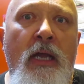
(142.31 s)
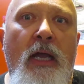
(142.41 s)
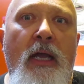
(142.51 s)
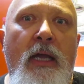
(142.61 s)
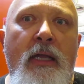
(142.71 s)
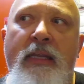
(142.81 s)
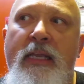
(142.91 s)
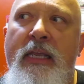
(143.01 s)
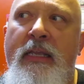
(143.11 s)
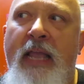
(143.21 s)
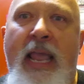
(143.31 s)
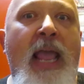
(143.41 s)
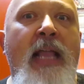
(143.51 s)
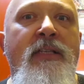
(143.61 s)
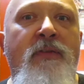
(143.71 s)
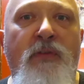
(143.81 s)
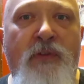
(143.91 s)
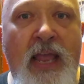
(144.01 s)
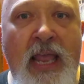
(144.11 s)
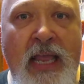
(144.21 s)
the hands of the
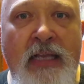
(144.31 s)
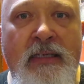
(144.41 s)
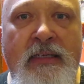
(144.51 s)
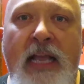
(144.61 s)
fans.